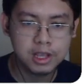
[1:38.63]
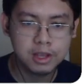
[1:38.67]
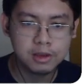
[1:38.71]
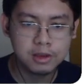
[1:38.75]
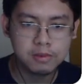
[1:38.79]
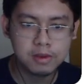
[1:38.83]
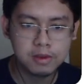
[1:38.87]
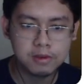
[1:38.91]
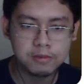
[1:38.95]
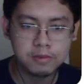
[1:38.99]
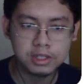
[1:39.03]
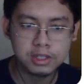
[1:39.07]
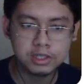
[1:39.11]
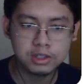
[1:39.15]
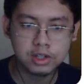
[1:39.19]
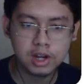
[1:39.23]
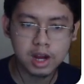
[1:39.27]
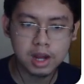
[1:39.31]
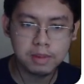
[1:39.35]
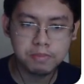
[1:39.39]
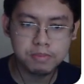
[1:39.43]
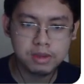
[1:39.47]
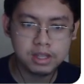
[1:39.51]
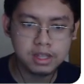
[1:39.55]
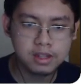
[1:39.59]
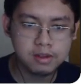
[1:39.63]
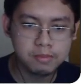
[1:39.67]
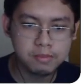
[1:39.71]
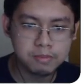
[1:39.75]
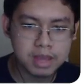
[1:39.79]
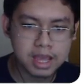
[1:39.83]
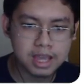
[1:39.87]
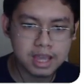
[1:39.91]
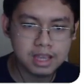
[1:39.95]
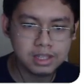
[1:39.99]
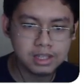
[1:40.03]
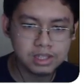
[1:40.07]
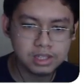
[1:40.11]
we will copy the
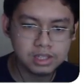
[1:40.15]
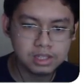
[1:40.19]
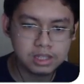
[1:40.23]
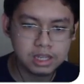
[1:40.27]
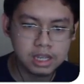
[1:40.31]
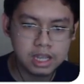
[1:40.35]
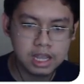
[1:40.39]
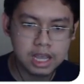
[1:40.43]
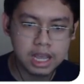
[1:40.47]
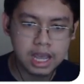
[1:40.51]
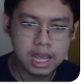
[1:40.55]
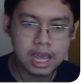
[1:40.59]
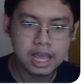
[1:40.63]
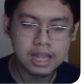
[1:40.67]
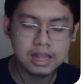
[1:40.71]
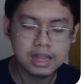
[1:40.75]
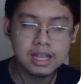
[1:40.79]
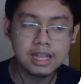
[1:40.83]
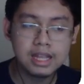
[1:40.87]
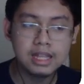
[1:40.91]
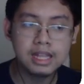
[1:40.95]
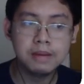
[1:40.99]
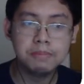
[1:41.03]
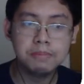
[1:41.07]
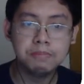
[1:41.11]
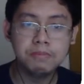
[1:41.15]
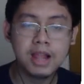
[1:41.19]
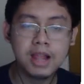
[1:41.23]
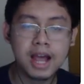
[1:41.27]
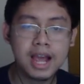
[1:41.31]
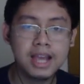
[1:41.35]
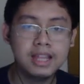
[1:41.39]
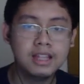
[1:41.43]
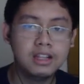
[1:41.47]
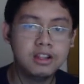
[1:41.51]
base and then apply the